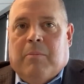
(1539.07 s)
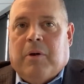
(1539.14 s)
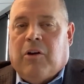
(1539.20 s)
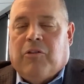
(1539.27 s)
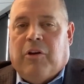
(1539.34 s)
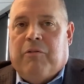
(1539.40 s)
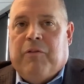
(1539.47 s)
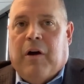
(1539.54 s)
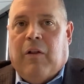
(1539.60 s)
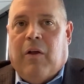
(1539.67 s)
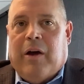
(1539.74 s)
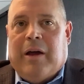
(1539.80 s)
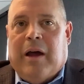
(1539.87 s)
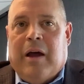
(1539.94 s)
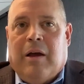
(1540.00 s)
because I felt
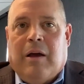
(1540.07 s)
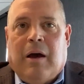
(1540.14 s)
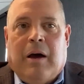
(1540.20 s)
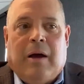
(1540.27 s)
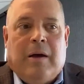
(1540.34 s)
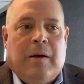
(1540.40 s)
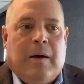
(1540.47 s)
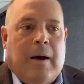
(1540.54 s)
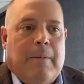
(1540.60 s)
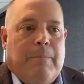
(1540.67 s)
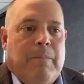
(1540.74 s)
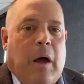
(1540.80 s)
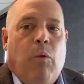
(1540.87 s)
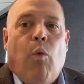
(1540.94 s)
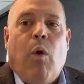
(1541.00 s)
like I
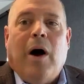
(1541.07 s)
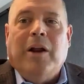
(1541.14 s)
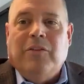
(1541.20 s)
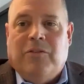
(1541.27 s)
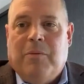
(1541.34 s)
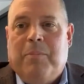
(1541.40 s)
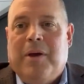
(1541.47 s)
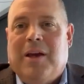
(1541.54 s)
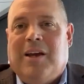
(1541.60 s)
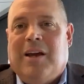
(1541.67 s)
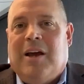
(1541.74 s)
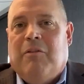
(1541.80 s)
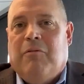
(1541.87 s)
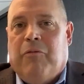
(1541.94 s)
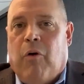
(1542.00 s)
wanted to be
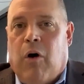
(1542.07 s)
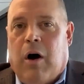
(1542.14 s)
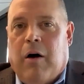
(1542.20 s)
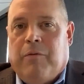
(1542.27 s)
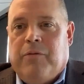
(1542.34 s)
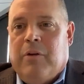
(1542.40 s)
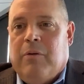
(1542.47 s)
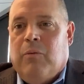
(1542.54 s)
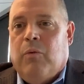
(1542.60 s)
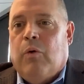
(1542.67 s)
involved.